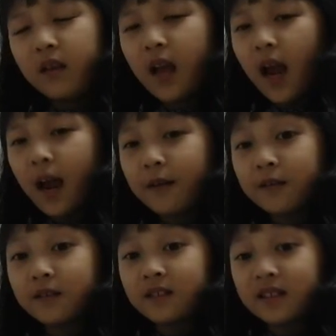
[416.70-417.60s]
I
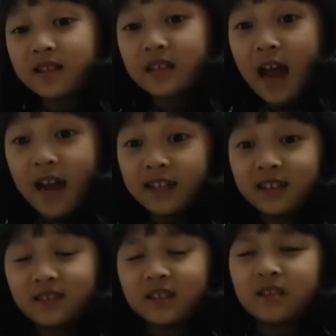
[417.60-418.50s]
was sad,
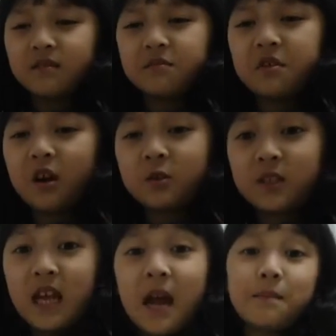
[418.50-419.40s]
not
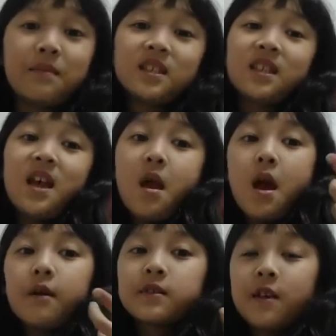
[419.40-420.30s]
sad, but
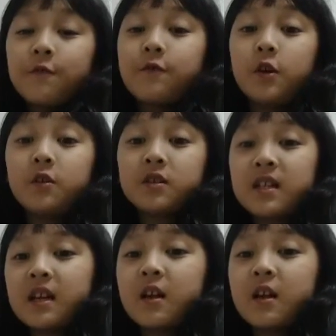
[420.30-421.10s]
I was confused that